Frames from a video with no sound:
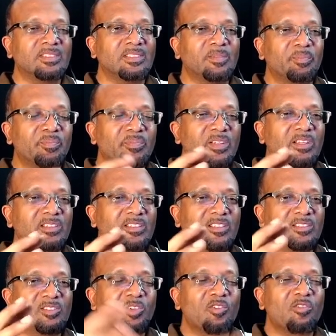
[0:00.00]
the, the,
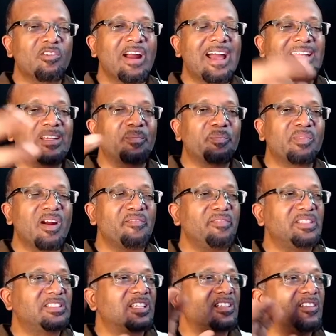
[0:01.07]
the Torah and the
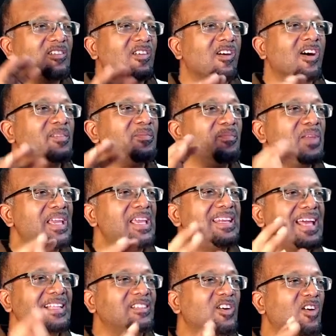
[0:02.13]
prophets, God
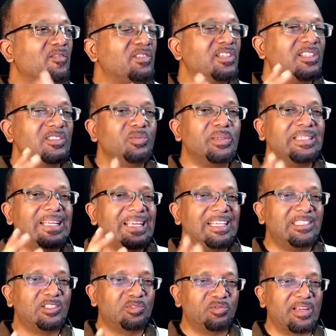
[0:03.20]
made that covenant with
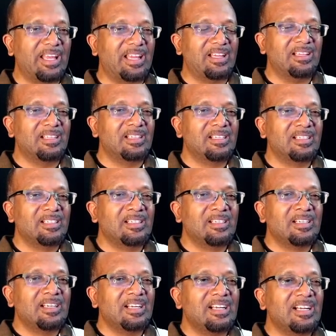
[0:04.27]
Israel.
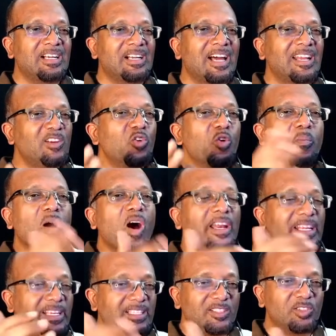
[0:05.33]
And
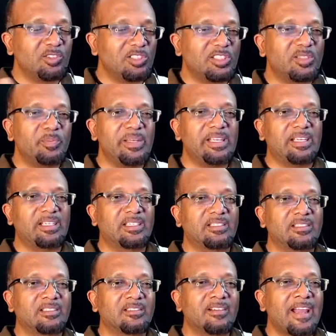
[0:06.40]
nobody, so to speak,
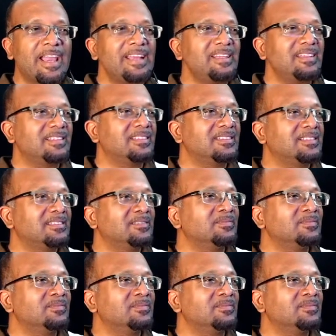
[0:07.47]
right?